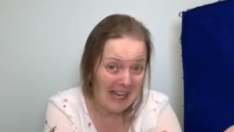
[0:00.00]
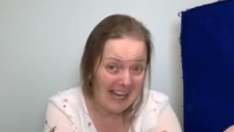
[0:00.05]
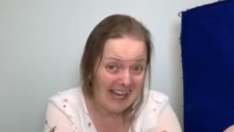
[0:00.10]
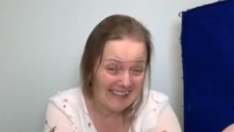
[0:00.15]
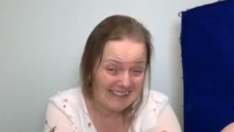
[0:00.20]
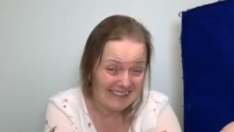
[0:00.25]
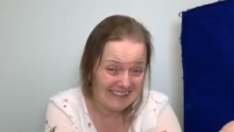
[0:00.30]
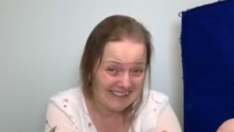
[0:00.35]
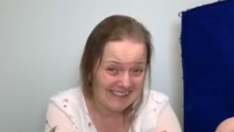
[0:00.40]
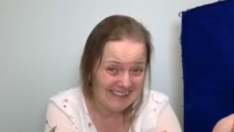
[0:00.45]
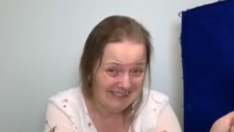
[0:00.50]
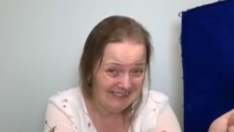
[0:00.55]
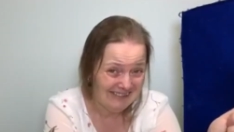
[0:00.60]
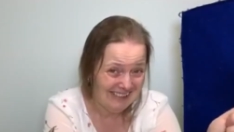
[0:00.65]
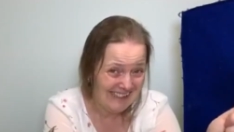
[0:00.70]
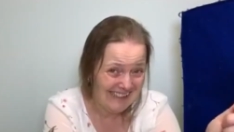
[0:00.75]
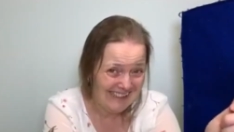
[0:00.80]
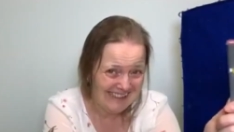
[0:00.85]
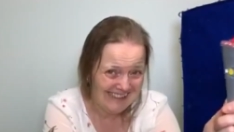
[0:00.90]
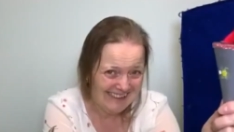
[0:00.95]
Are you ready?
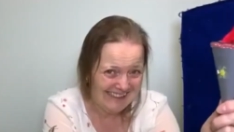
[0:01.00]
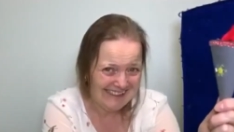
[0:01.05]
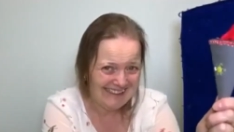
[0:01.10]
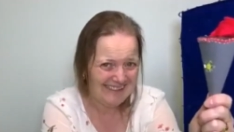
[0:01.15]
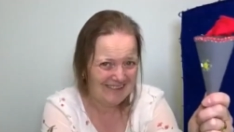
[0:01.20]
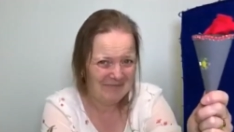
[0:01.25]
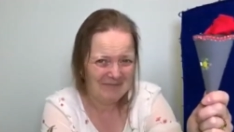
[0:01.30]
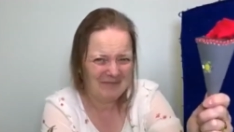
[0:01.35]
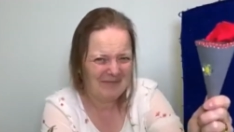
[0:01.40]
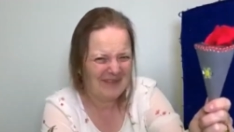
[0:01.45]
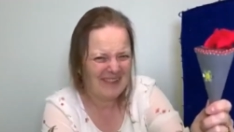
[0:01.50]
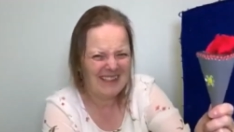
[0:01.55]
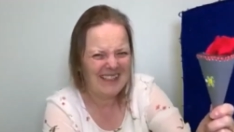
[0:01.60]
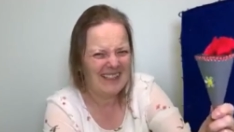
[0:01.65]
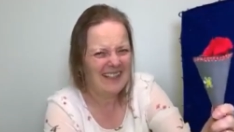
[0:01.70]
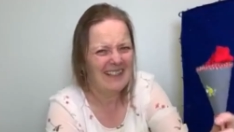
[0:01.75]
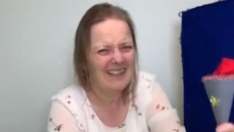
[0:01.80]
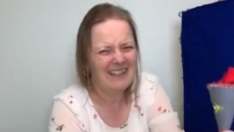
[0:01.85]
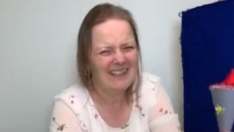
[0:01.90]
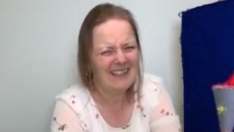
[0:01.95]

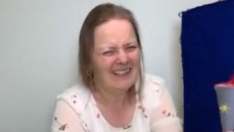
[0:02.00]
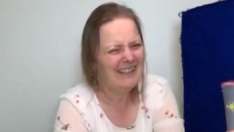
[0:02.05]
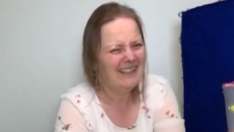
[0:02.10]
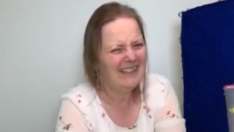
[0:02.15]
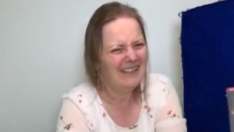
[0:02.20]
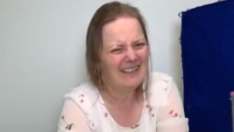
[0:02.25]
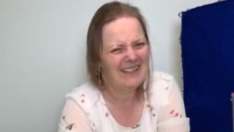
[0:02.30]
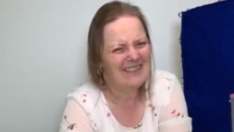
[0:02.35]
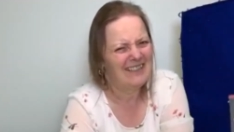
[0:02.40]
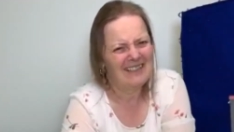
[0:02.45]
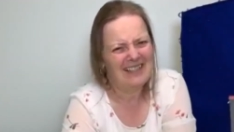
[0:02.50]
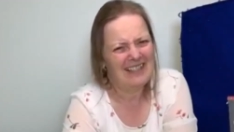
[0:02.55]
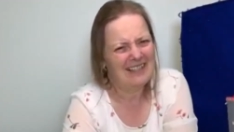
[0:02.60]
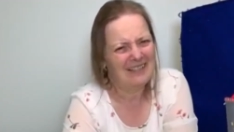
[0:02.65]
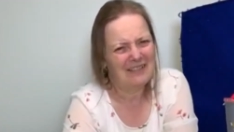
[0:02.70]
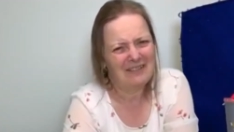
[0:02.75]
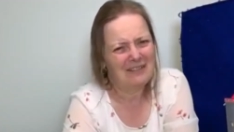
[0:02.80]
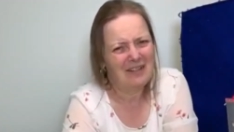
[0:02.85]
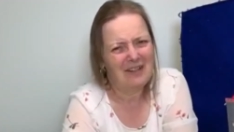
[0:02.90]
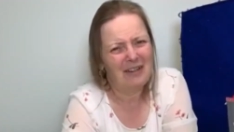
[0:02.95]
He doesn't like to
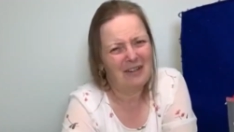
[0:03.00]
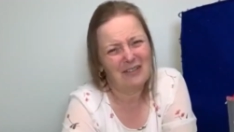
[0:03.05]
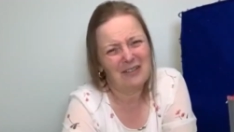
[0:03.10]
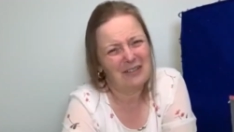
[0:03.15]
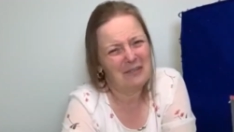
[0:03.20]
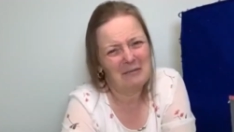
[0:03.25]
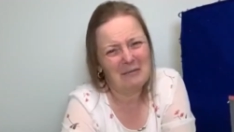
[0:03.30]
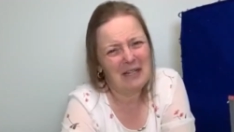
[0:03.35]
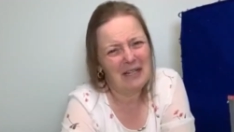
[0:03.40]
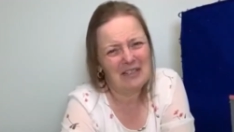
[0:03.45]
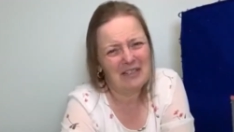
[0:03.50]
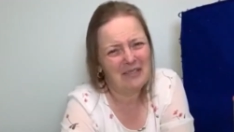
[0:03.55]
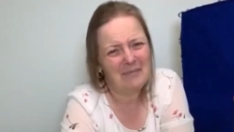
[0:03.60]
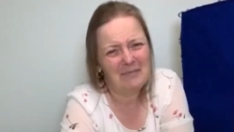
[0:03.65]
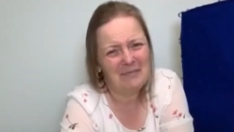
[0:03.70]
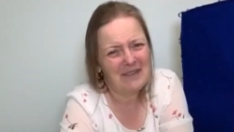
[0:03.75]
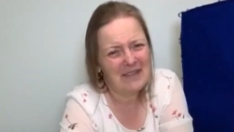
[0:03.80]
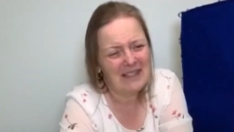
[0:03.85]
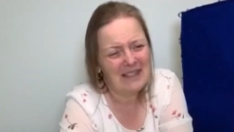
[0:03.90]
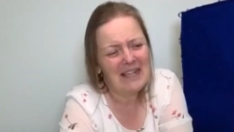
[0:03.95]
talk too much.
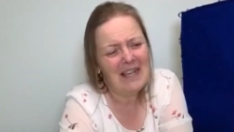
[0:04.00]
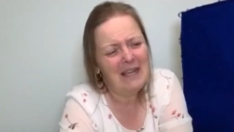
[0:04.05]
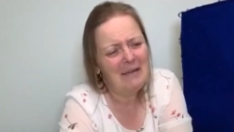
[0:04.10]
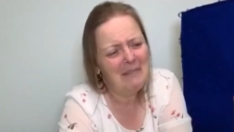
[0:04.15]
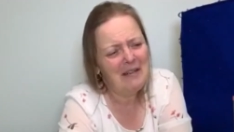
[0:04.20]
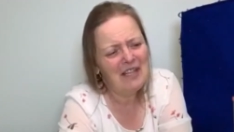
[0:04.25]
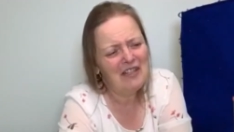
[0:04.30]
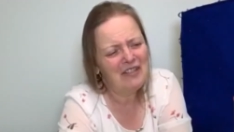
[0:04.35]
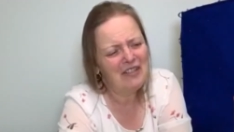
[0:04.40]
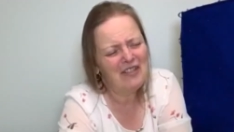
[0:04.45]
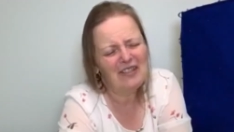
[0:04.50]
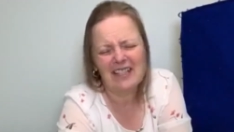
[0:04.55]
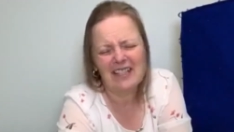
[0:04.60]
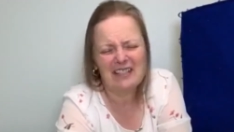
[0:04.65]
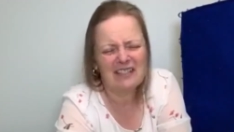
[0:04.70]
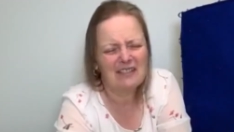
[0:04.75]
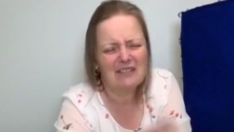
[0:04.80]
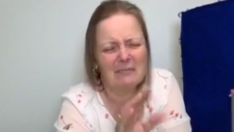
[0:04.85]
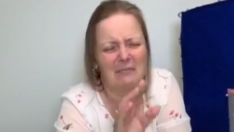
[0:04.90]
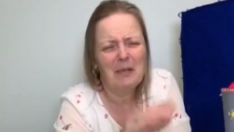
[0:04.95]
Sammy just likes
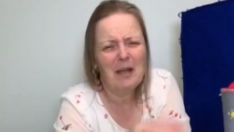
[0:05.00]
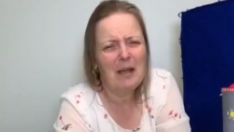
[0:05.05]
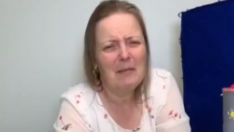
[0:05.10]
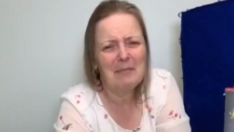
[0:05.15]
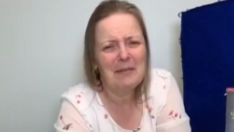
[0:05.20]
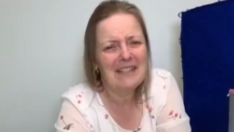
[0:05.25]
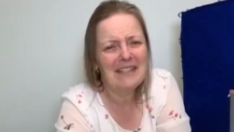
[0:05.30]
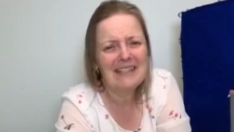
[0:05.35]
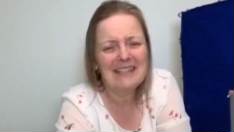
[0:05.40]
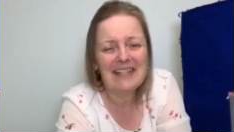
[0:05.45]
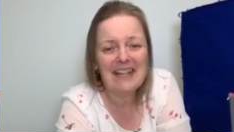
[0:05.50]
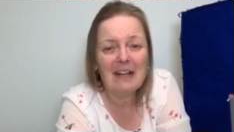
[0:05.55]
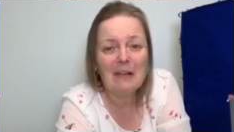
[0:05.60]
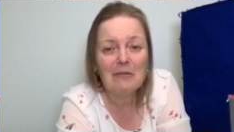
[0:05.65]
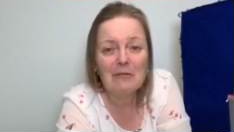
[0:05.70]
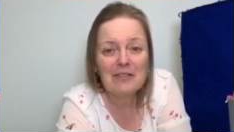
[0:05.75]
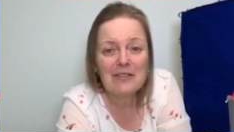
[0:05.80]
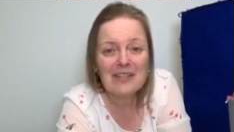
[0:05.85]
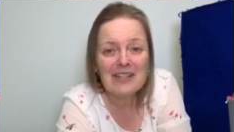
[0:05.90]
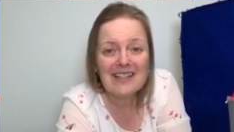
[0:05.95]
to pop in and
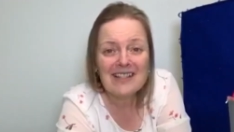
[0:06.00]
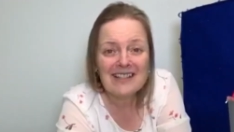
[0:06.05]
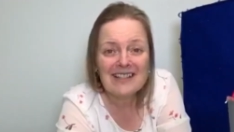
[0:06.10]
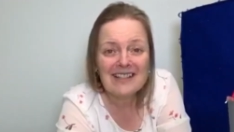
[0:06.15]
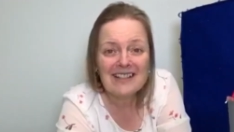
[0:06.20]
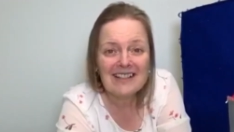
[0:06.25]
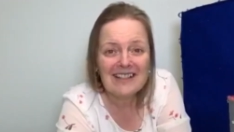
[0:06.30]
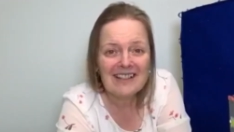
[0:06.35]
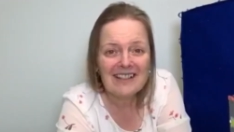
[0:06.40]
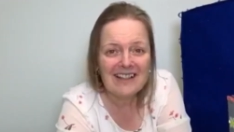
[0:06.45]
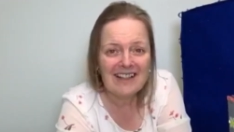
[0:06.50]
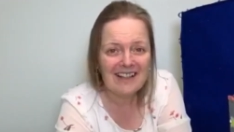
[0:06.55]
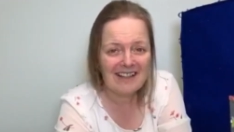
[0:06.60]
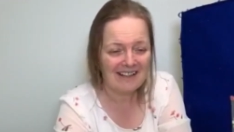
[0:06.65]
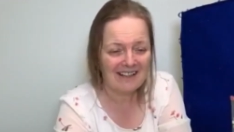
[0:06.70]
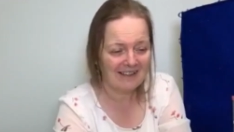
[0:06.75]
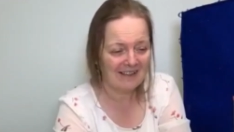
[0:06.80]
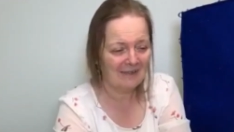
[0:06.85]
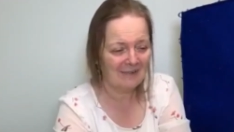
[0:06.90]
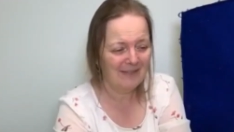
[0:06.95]
out
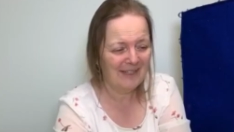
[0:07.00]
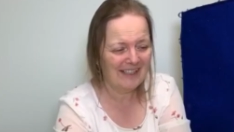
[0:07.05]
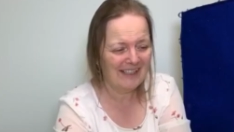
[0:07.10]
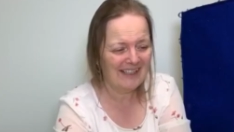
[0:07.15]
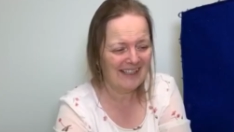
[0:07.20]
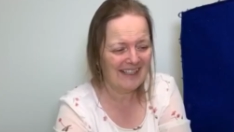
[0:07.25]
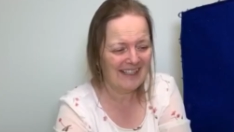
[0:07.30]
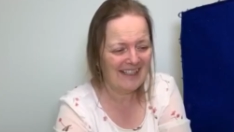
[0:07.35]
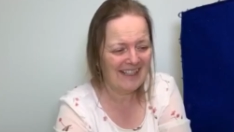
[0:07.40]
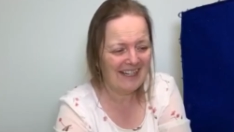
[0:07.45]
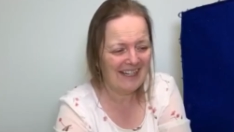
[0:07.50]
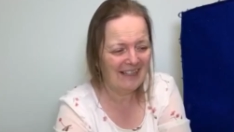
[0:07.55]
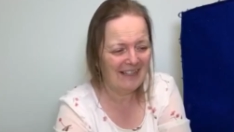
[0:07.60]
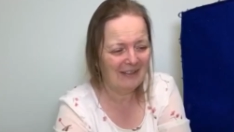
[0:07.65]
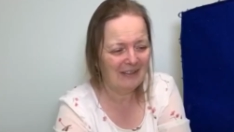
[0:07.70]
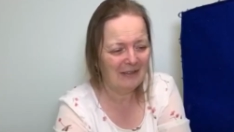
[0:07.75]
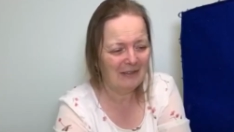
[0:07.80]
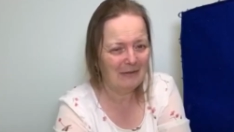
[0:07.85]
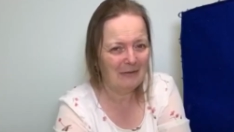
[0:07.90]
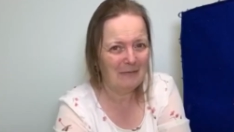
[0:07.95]
and quickly say
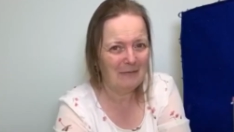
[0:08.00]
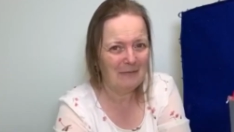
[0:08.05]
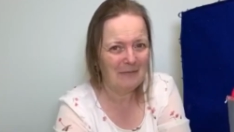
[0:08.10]
hello.